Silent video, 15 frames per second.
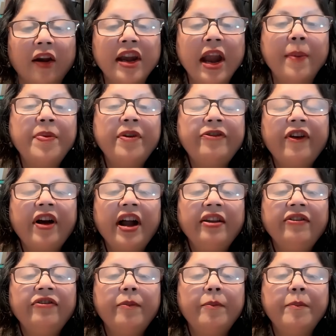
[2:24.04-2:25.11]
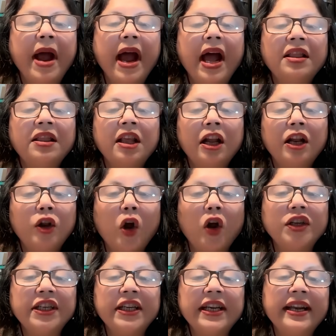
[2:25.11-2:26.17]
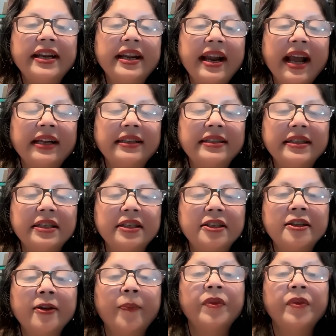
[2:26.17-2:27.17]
Number five, math, logic, and analysis.